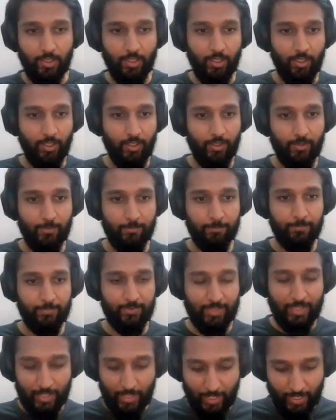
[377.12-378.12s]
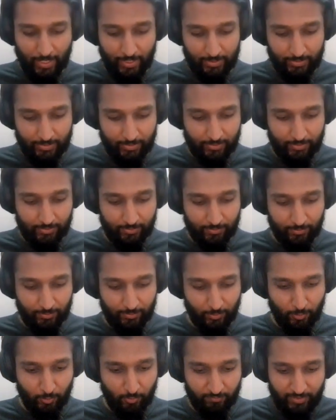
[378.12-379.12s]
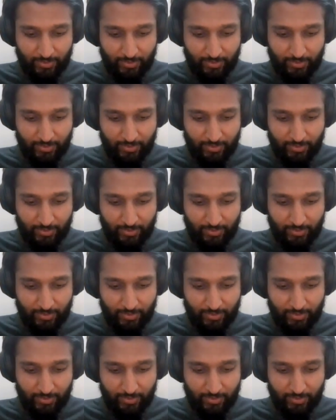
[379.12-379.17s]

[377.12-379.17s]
Um, the, and uh, you know,